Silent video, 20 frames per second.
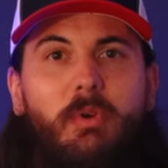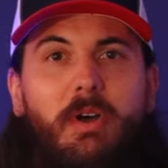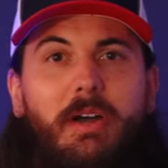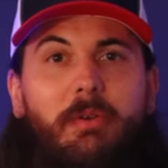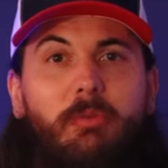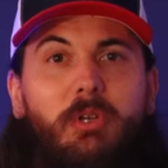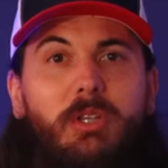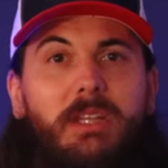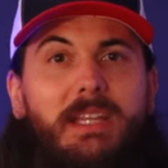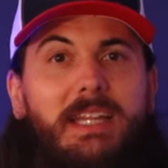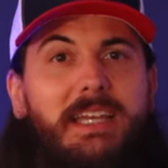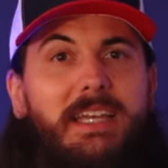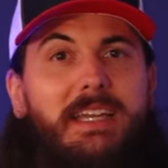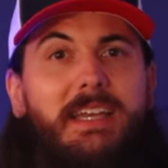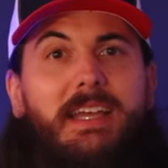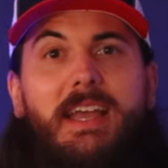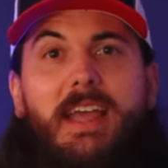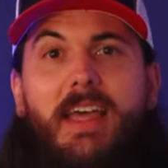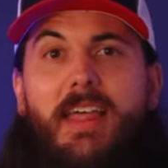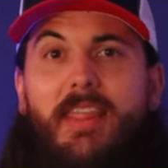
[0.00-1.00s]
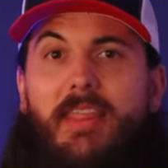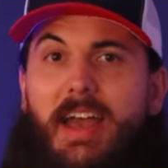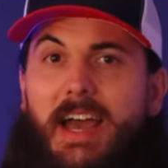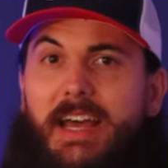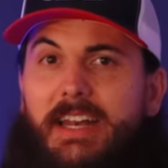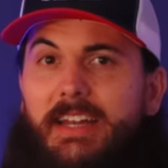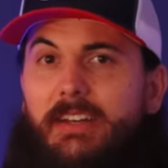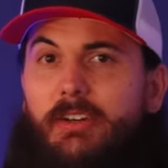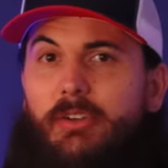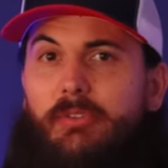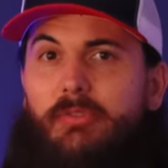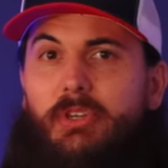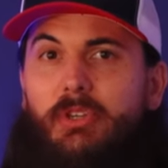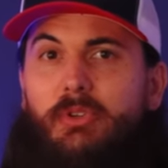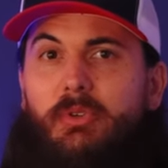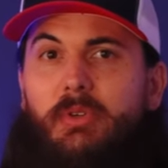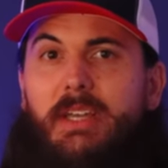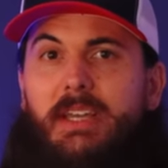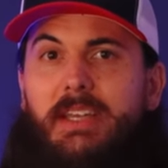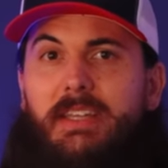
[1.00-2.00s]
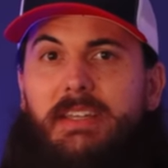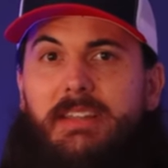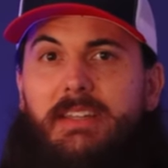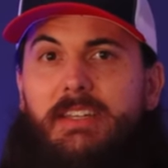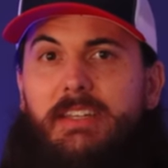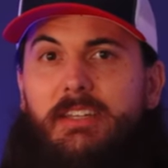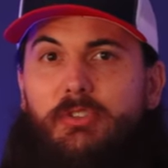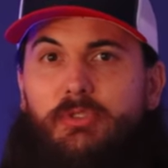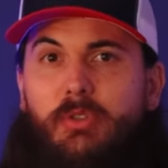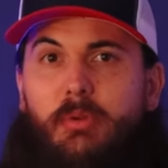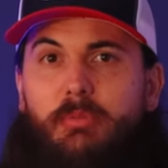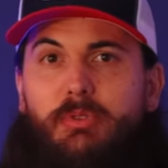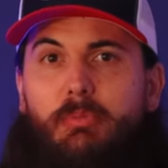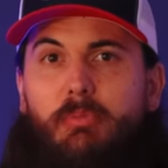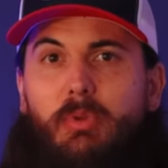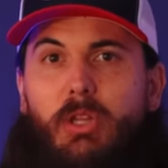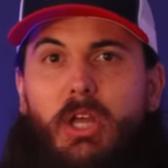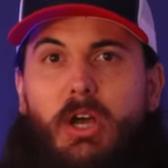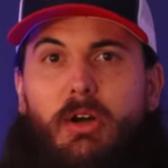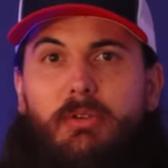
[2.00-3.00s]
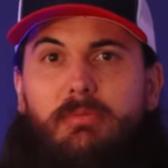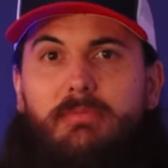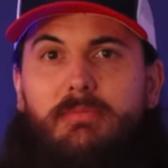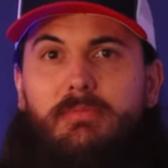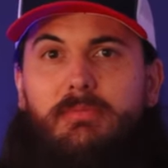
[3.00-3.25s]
so I will link that interview in the description below.